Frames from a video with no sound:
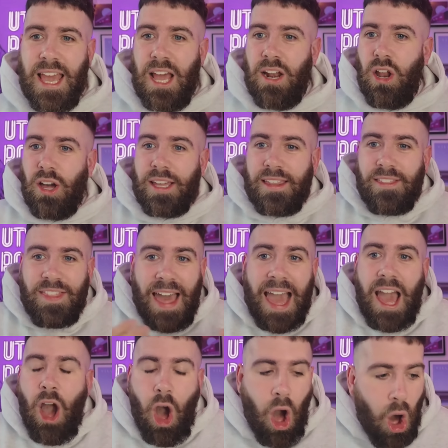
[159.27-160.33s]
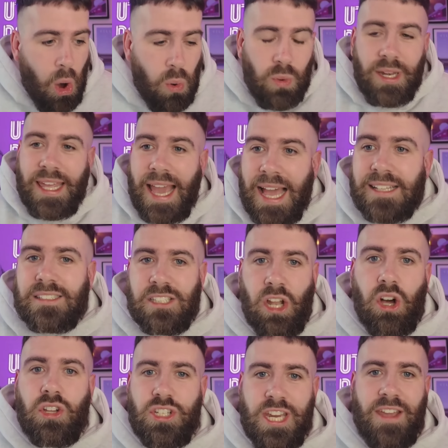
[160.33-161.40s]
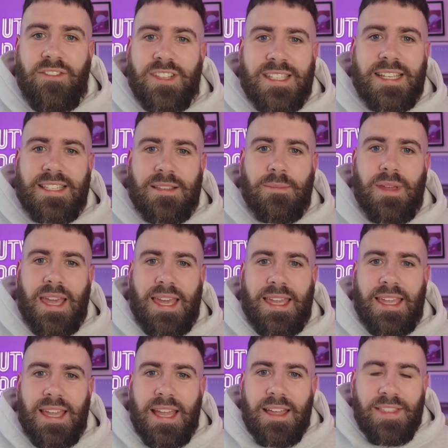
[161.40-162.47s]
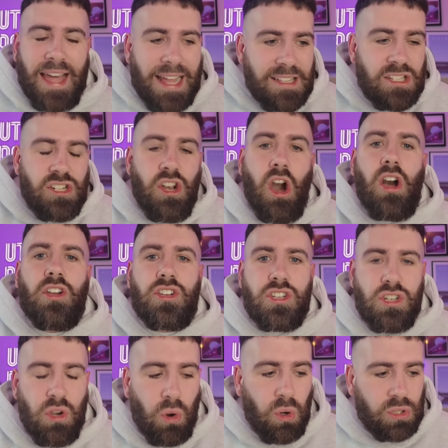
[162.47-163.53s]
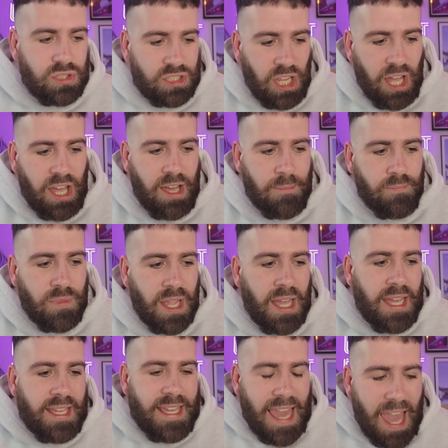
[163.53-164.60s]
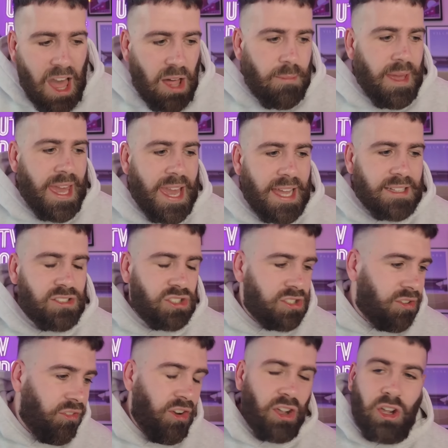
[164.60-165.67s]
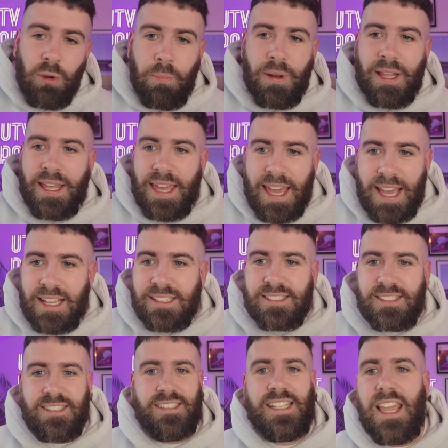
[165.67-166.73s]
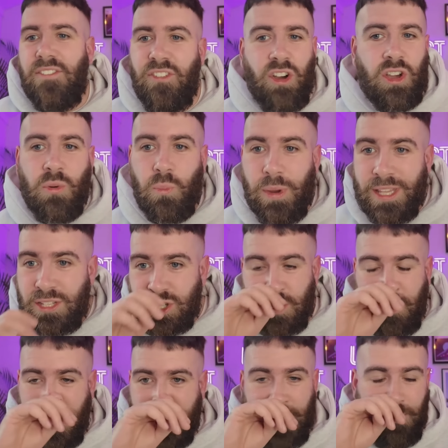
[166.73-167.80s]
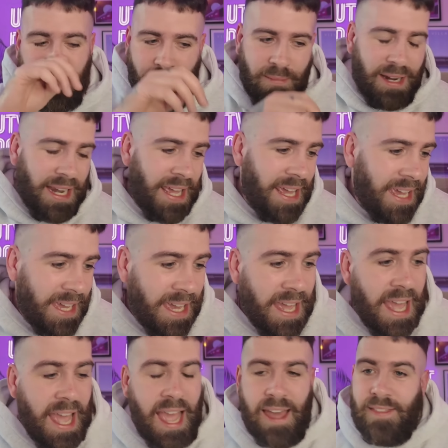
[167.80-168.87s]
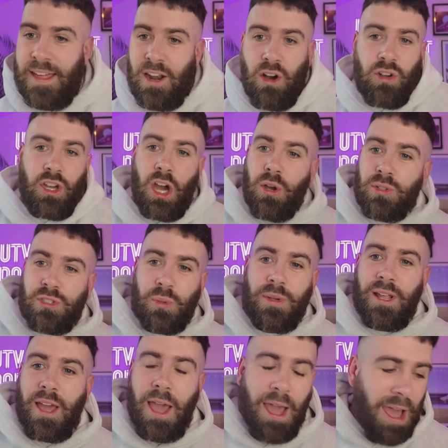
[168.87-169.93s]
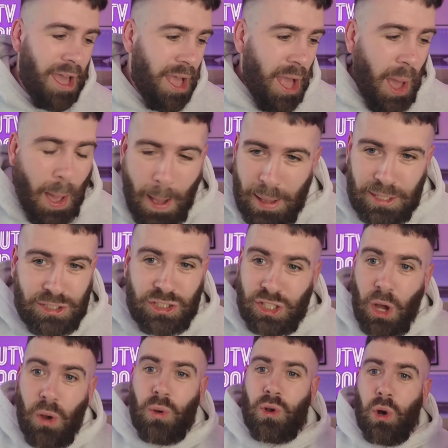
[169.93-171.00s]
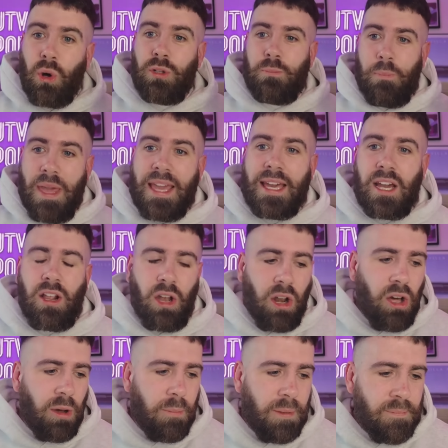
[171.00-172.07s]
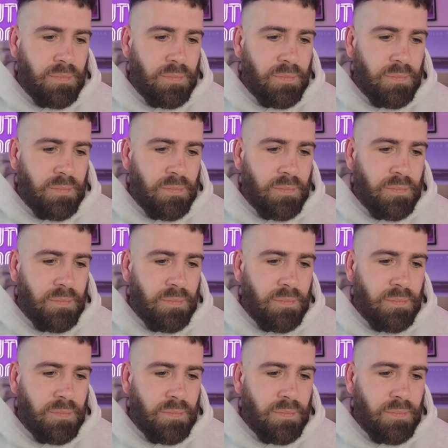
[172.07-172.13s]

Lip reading: Like, that only has longevity to me. That's not a short term, yeah, I'm here just for a couple of years to see if I can win something in the Premier League, and then I'll go to a so-called bigger club.